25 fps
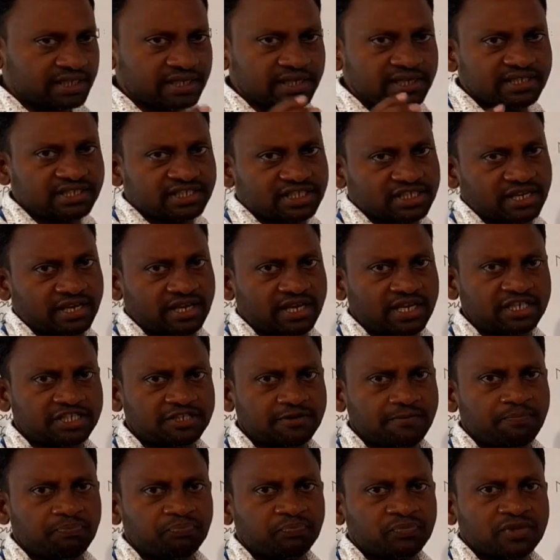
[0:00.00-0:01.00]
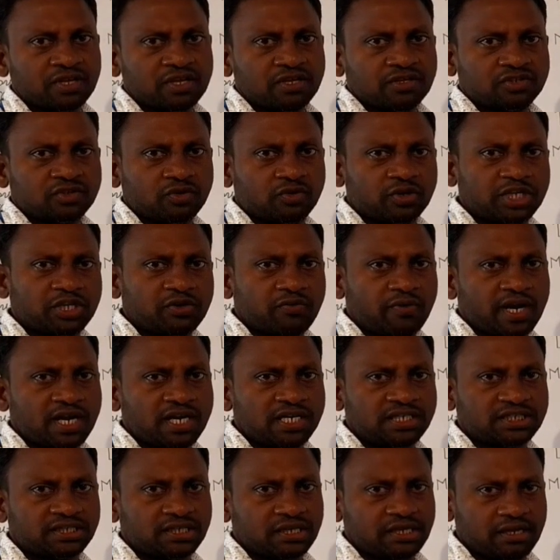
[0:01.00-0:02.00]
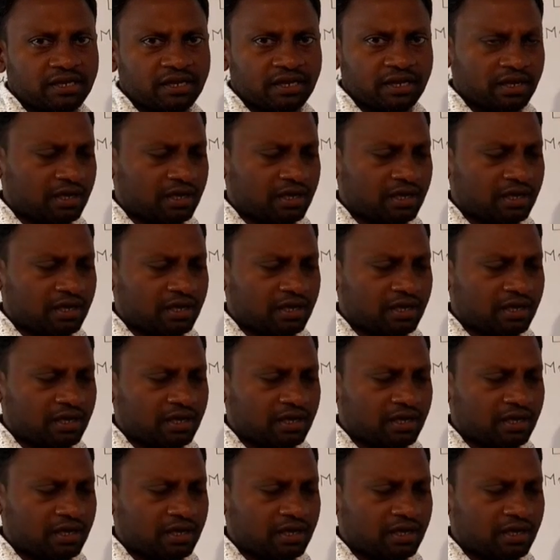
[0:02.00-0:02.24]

into 2